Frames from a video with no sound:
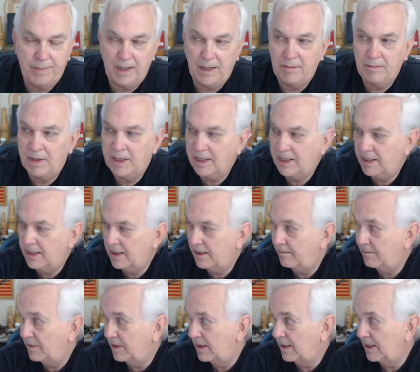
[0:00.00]
pop back
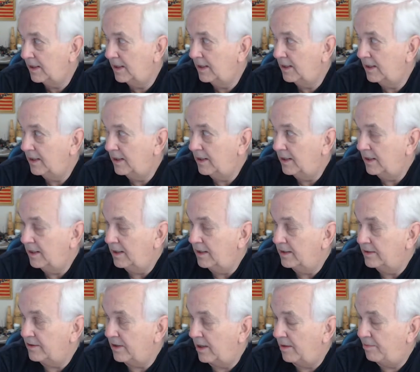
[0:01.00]
up.
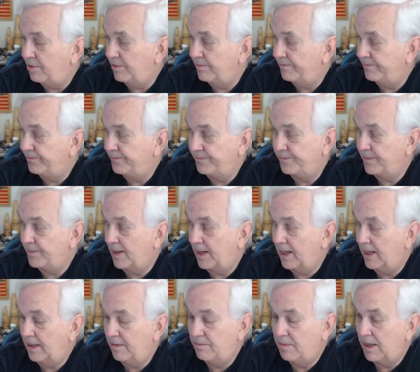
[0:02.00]
So
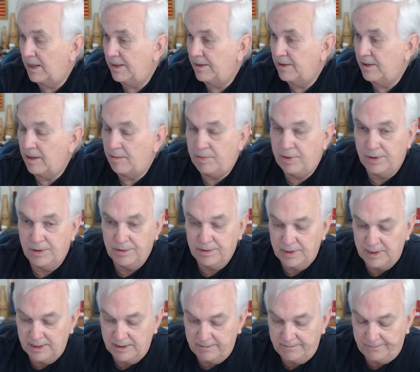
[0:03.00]
I didn't bother. I
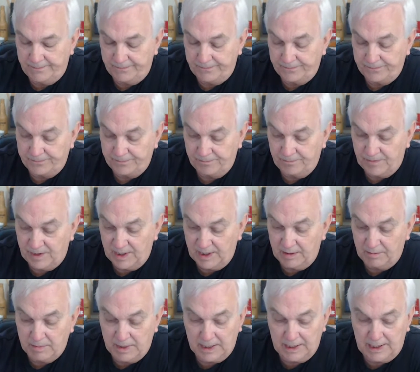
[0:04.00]
pulled the
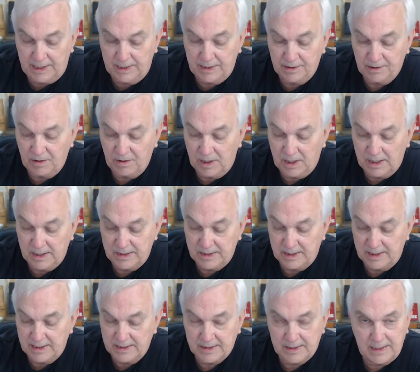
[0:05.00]
thing back in the
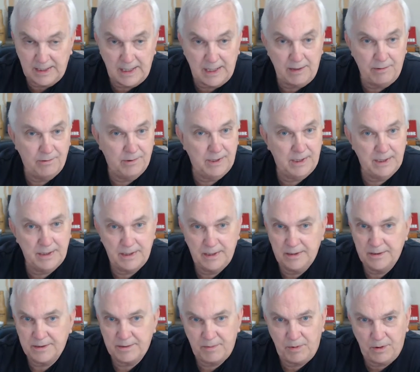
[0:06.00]
garage last night, went out
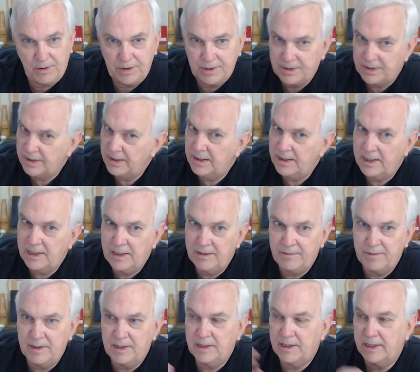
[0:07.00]
there this morning. Sure
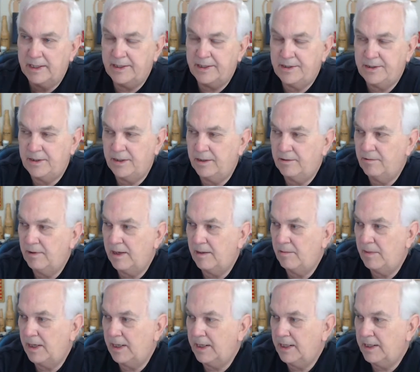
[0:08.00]
enough, that thing stood
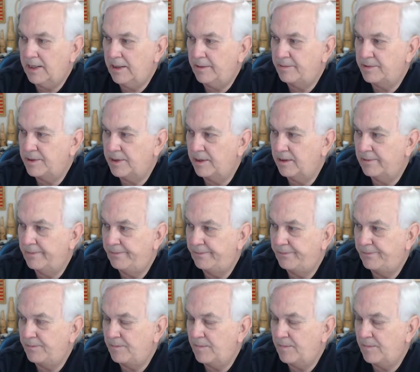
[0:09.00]
right back up. So